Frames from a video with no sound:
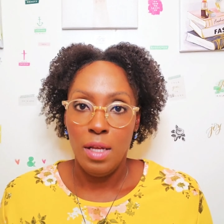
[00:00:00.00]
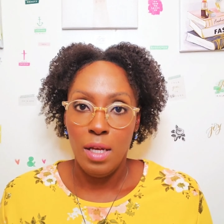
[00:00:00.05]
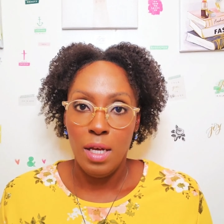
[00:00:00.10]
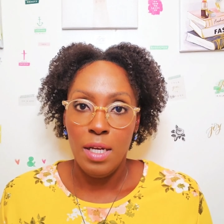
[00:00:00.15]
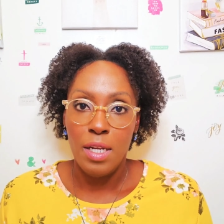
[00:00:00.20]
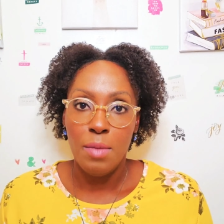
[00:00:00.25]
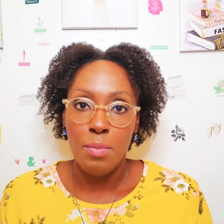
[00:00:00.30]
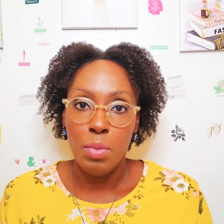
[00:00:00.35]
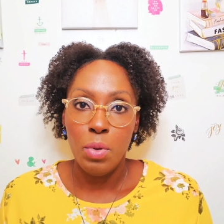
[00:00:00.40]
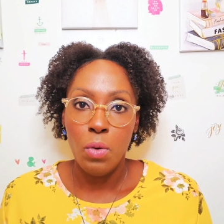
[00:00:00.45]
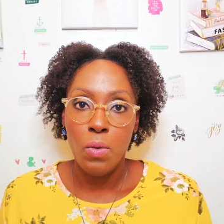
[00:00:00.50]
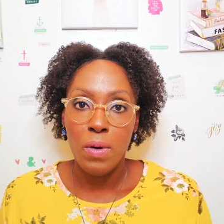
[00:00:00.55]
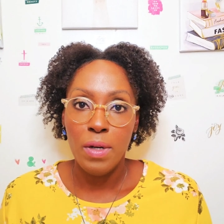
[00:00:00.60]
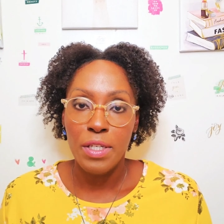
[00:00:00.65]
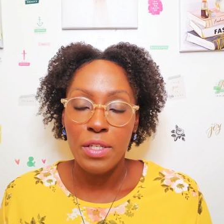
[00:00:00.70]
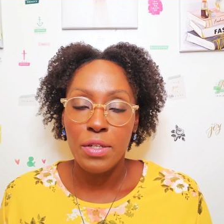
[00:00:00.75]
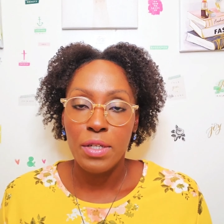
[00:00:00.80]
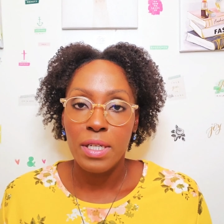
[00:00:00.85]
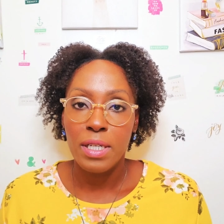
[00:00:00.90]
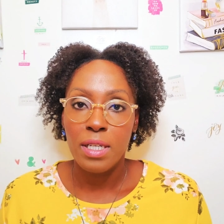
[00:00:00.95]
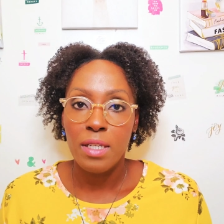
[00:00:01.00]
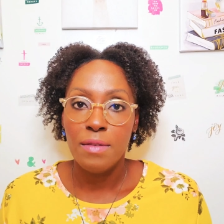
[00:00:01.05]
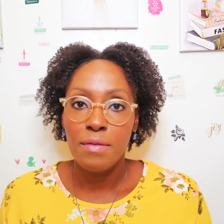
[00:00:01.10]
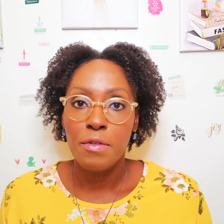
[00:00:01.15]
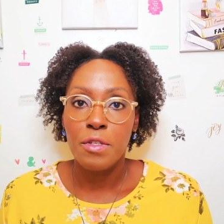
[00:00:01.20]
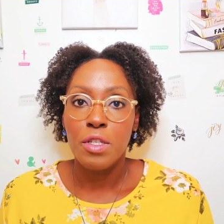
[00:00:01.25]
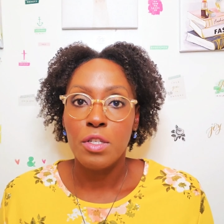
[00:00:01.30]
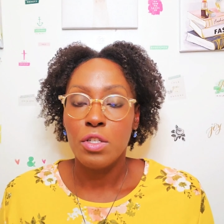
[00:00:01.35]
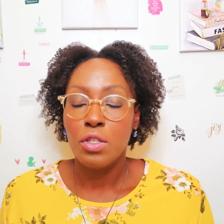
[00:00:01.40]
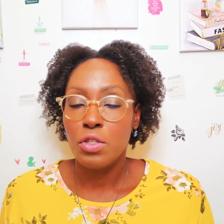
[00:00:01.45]
an employer
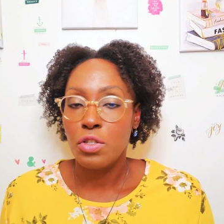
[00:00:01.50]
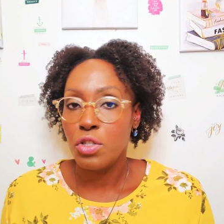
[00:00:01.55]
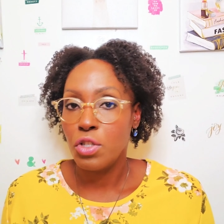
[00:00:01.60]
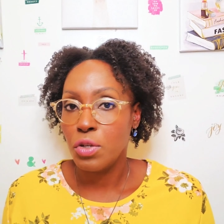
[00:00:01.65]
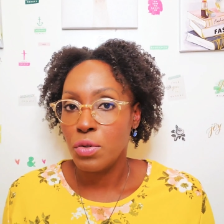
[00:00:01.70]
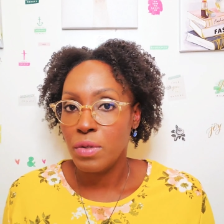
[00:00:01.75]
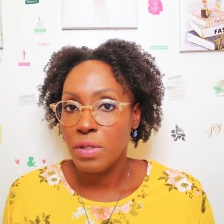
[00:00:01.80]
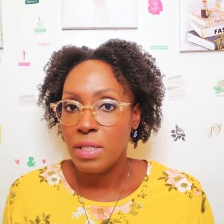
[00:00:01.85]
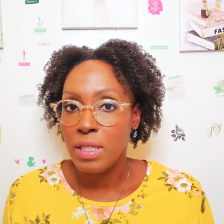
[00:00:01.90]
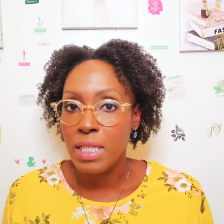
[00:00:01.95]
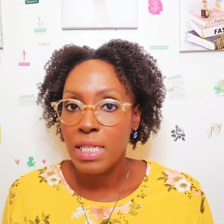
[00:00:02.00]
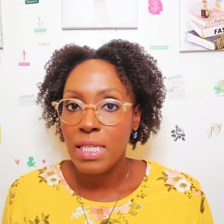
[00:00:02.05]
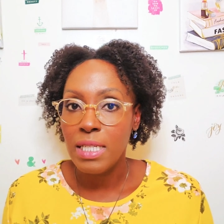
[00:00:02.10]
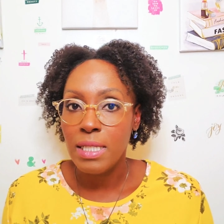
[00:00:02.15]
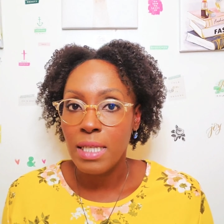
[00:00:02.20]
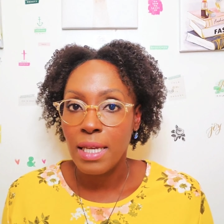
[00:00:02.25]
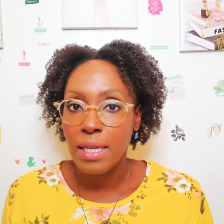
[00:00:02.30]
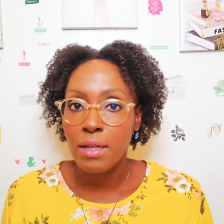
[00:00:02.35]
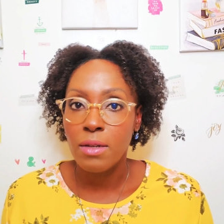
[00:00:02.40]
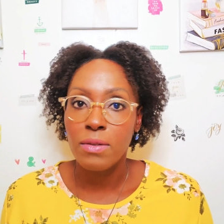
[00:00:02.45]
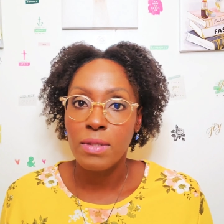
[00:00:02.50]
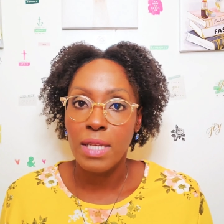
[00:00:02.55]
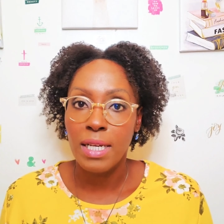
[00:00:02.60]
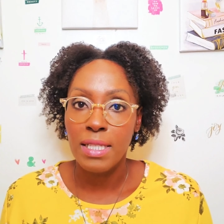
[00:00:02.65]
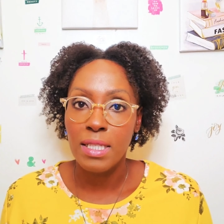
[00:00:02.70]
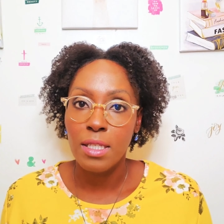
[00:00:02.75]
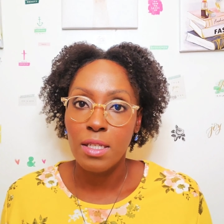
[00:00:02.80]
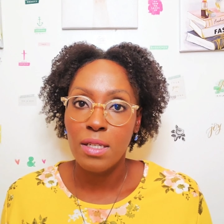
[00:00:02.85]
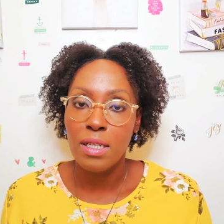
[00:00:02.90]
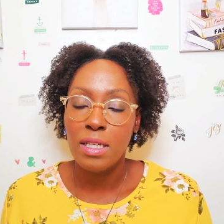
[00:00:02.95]
gives certain details,
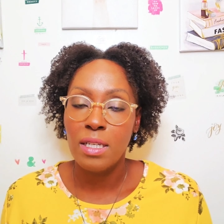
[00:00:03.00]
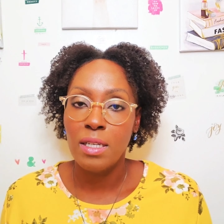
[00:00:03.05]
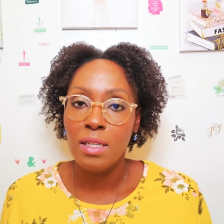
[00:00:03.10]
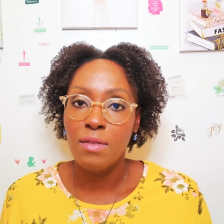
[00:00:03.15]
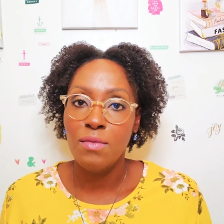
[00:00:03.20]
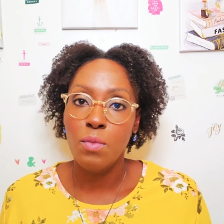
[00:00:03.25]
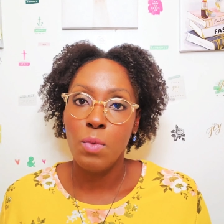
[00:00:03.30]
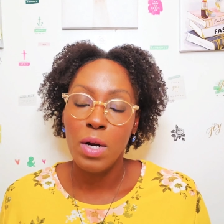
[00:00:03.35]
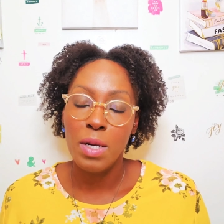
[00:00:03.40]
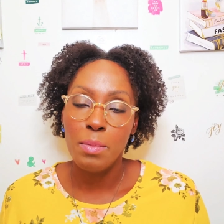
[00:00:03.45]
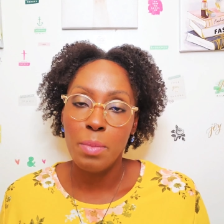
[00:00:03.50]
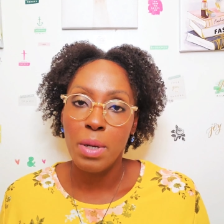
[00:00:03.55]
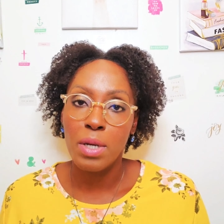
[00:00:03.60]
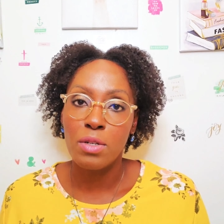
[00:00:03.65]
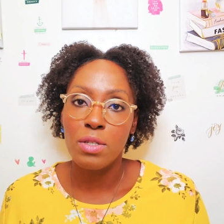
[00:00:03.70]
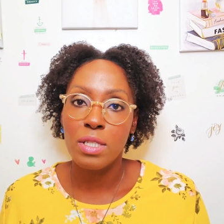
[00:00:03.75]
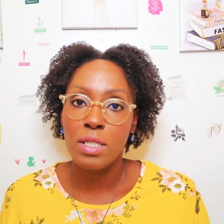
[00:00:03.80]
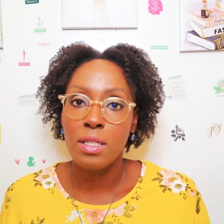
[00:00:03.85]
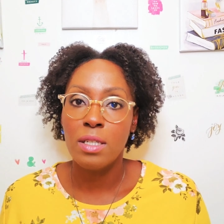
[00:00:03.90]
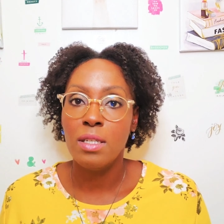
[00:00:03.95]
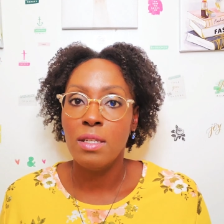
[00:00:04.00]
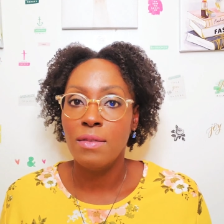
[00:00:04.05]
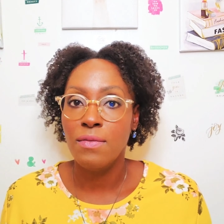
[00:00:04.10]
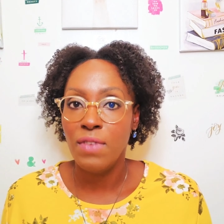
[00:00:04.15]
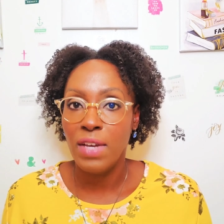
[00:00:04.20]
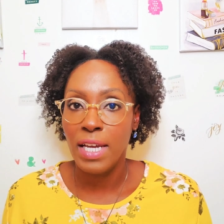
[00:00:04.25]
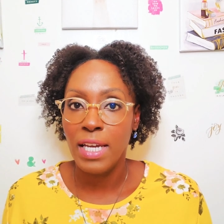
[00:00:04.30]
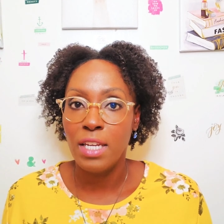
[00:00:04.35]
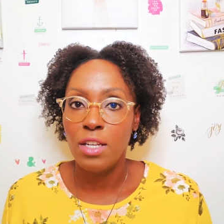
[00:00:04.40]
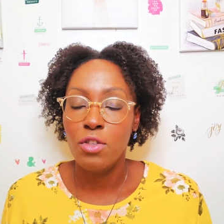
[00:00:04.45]
that's going to give one person an
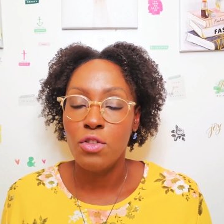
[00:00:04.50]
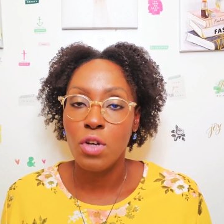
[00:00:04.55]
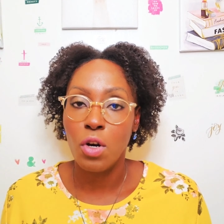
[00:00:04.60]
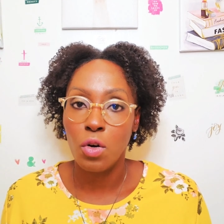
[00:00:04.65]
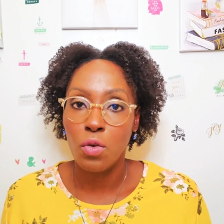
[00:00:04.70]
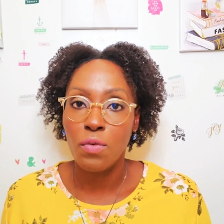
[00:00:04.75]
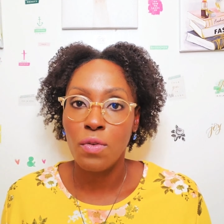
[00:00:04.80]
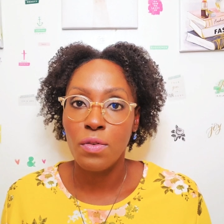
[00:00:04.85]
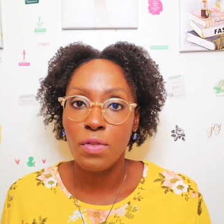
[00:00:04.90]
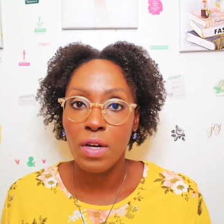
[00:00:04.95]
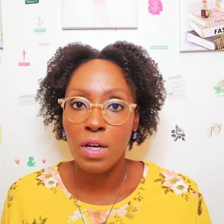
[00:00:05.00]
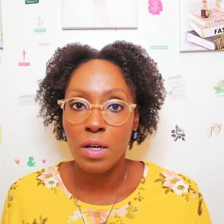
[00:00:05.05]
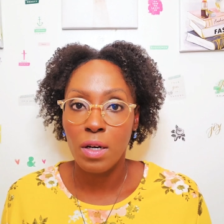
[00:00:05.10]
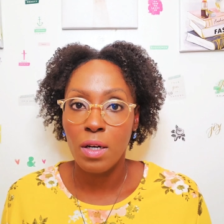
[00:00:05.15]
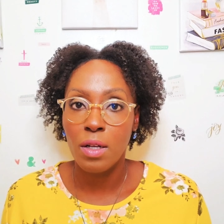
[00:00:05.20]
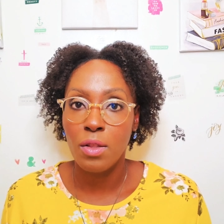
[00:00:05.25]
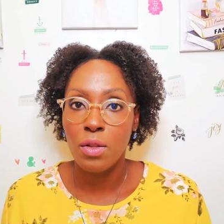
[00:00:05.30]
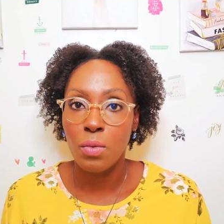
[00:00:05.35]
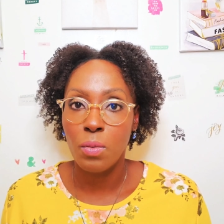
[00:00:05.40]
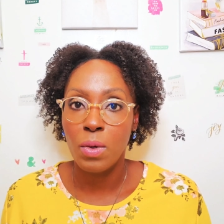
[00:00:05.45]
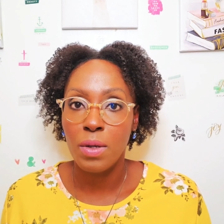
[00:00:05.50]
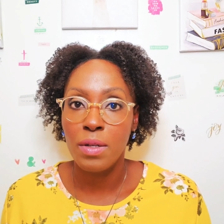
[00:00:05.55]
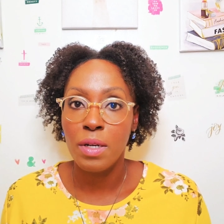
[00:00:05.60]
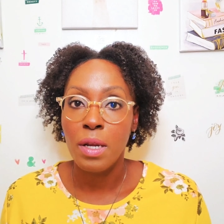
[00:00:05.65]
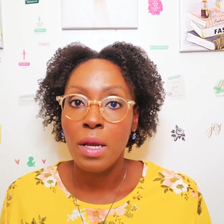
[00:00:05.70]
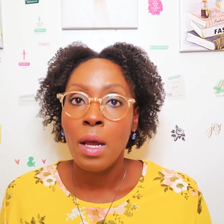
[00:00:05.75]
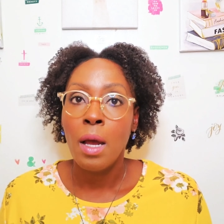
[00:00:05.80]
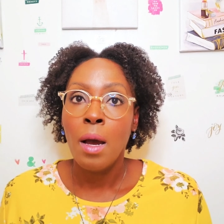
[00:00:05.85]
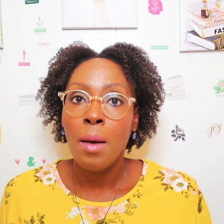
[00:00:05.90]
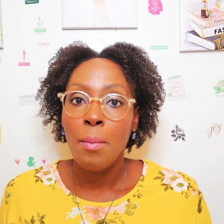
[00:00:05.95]
advantage over the other one.
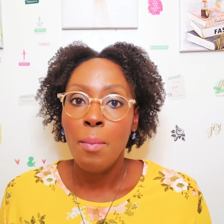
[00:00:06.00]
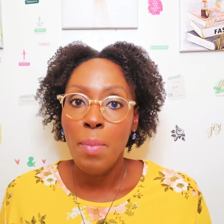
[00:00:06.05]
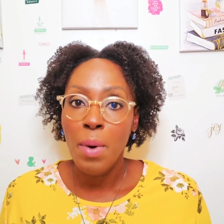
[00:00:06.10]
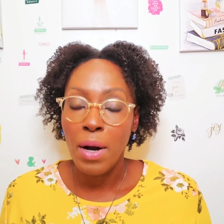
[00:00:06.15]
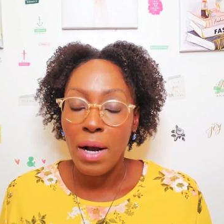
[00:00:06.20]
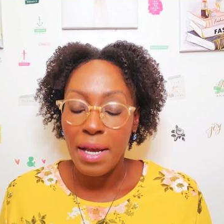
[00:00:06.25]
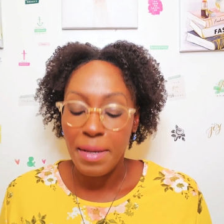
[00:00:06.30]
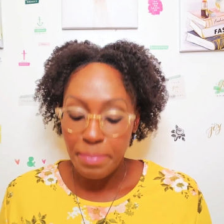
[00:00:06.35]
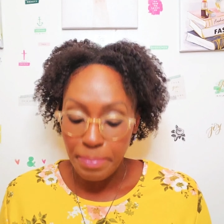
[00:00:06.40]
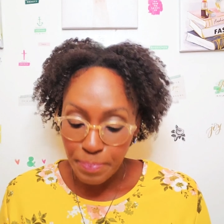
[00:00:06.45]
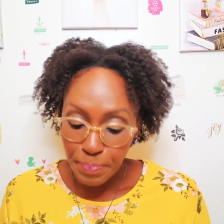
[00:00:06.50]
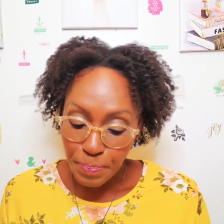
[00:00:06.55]
But